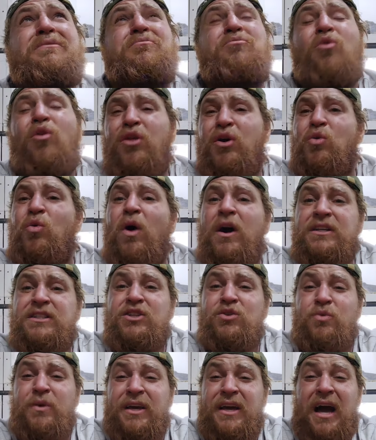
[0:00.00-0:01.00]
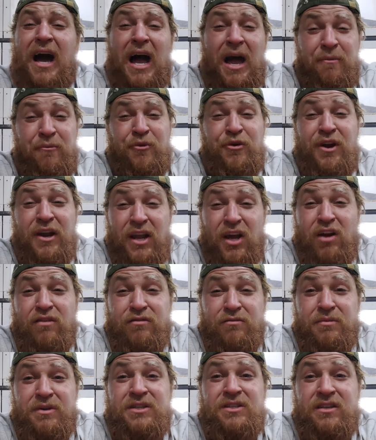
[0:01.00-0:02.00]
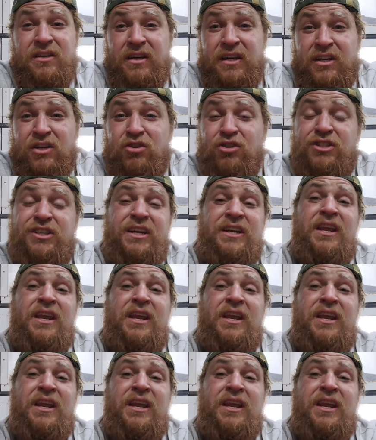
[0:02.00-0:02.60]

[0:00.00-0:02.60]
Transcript: more than once a week, I'm really overmisting it because